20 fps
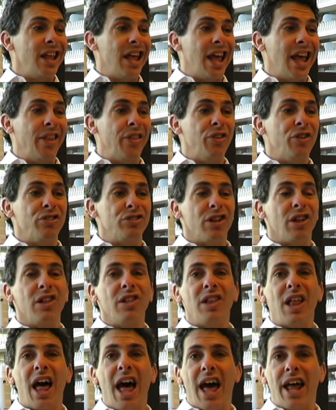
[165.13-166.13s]
and there's a
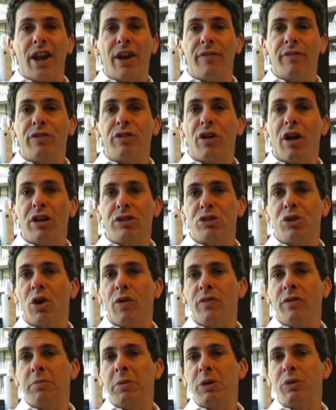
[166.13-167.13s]
lot of
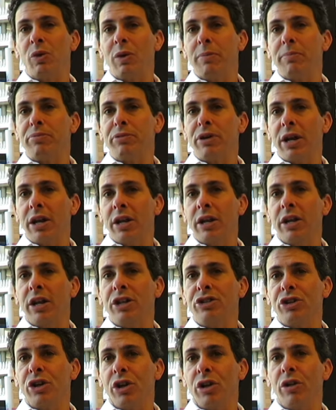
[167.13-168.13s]
crossover between print and
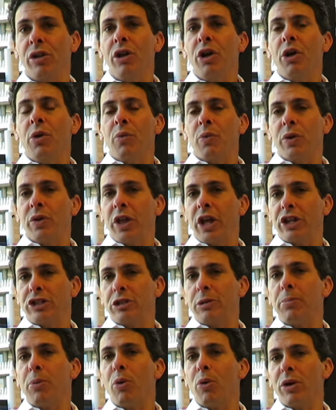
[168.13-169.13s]
digital where they
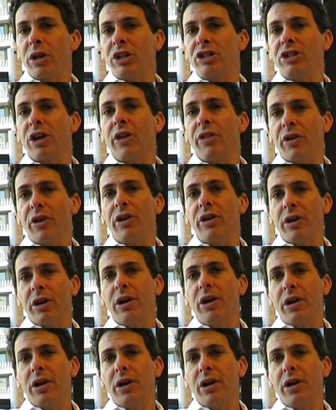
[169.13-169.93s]
support each other